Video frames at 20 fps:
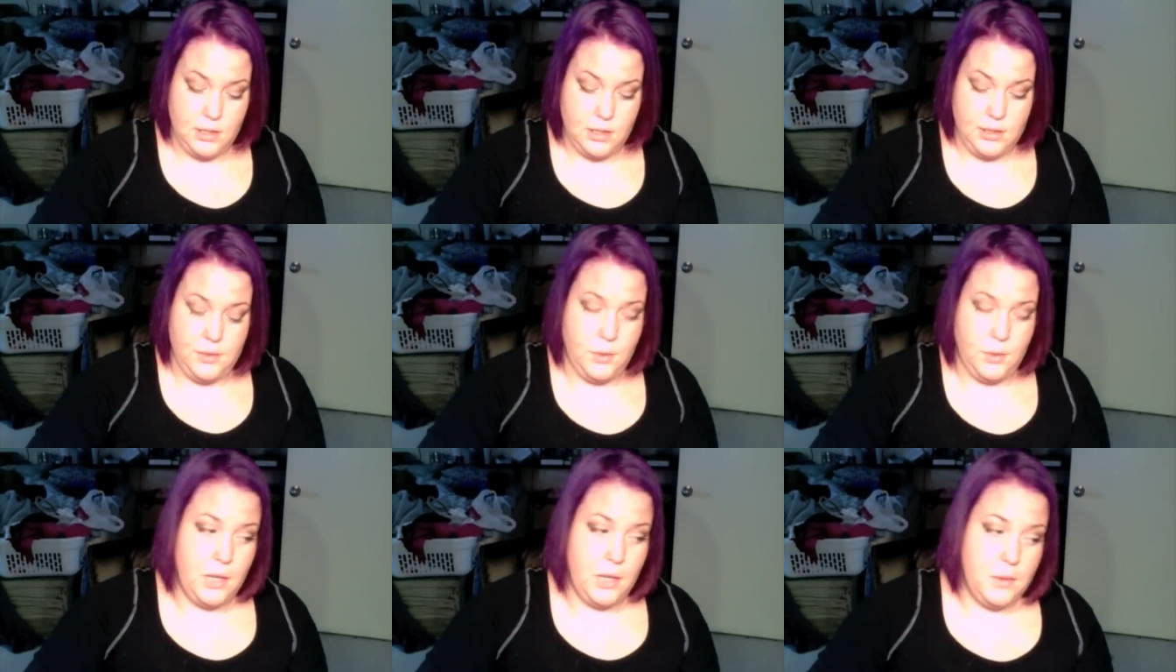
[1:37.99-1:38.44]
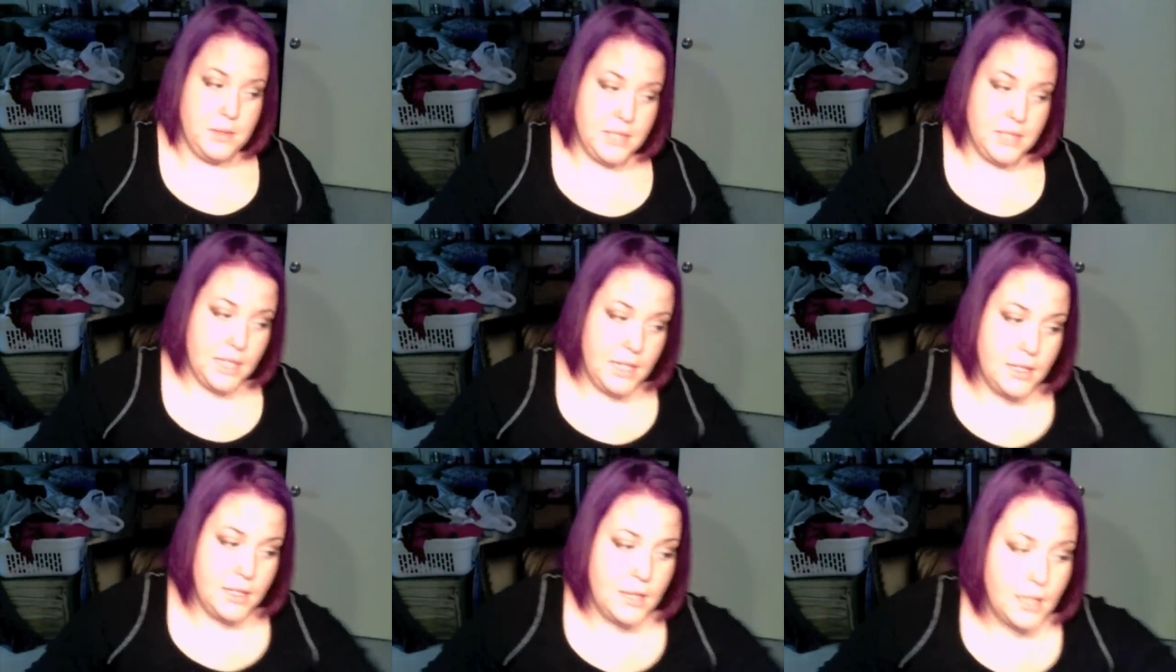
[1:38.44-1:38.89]
So while I was
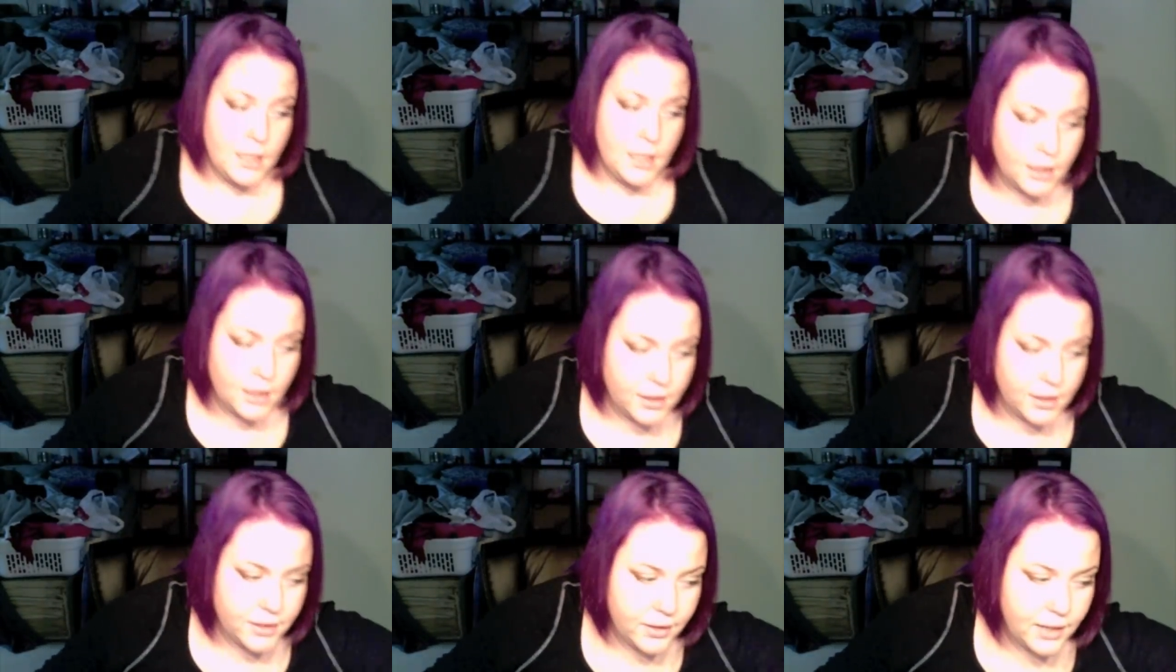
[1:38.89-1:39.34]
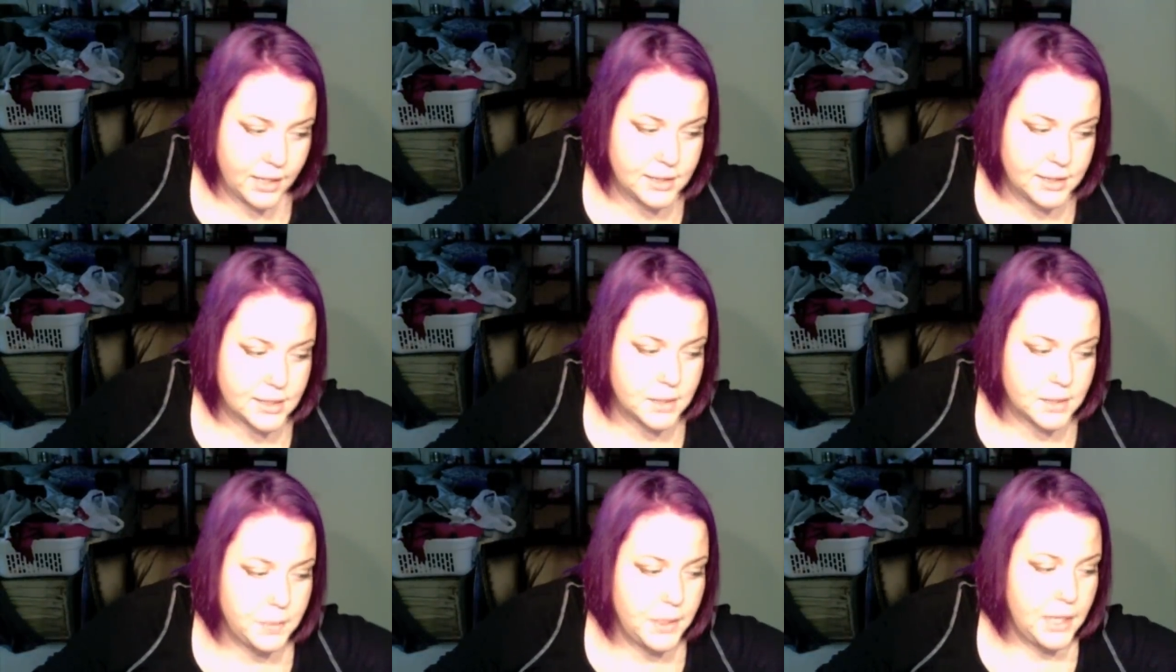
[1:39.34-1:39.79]
getting that, I got the
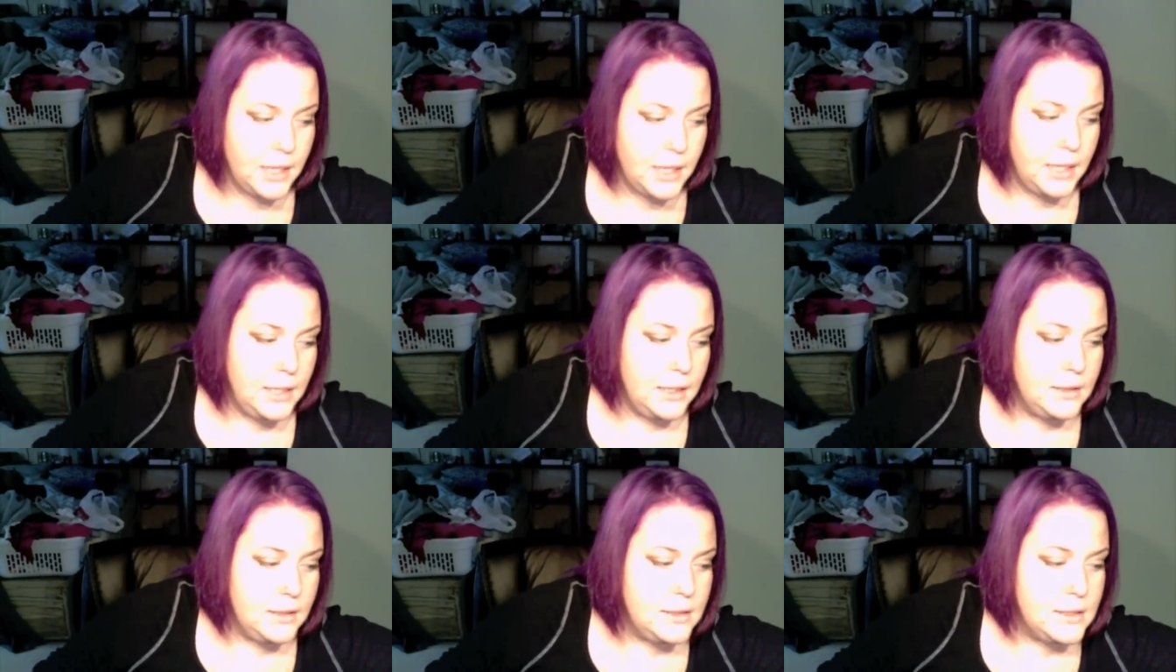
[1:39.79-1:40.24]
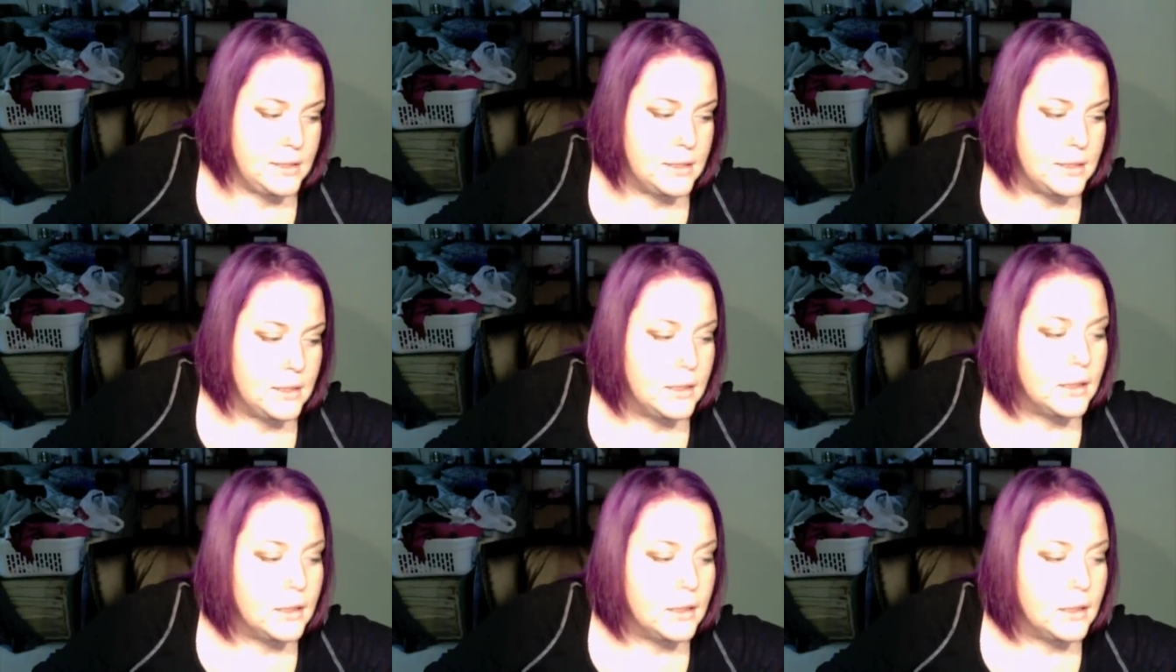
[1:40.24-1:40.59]
Lightscapades,